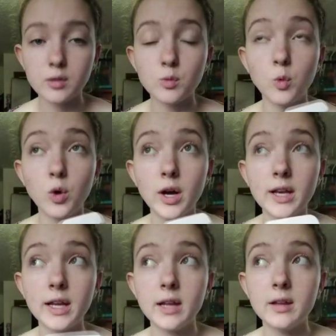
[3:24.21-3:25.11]

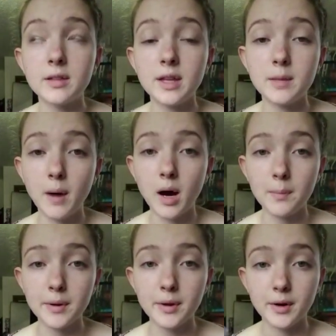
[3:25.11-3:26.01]
One is the
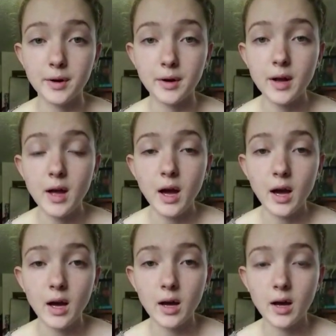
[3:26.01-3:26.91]
popular
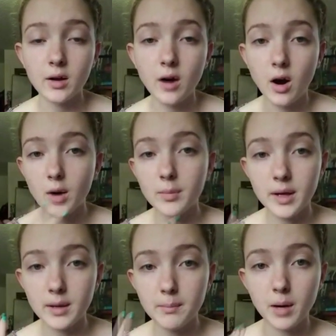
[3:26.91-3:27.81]

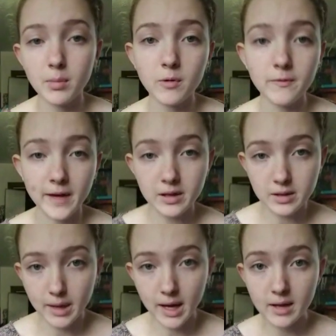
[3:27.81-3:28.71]
Carbon Bubble Face
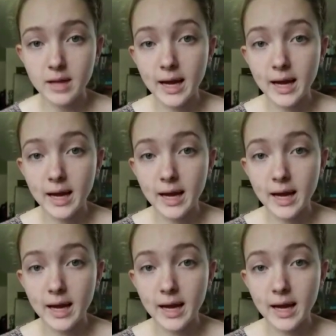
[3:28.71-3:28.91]
Mask.